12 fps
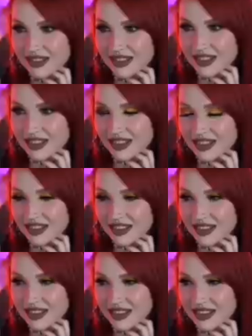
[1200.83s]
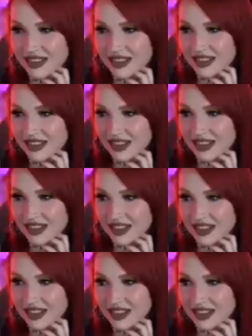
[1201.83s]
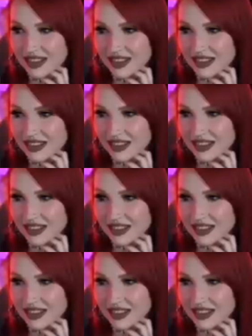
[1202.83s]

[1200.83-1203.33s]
[no speech]